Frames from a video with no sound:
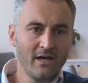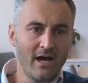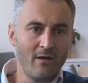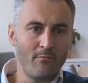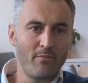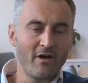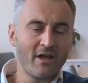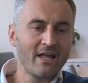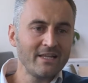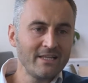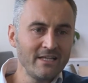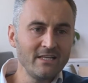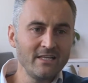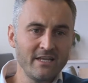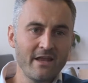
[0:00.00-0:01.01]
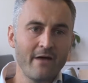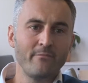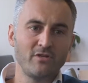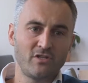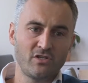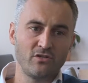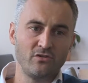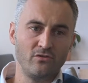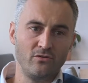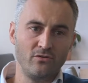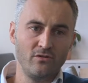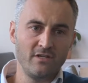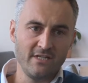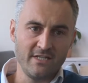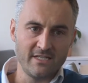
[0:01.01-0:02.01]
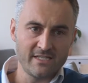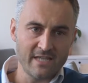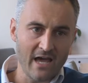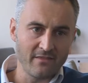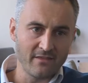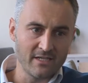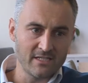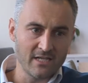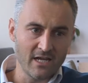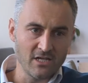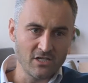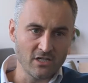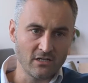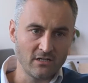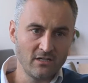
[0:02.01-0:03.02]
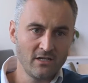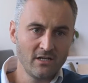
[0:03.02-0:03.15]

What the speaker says: but clearly number two is Southeast Asia.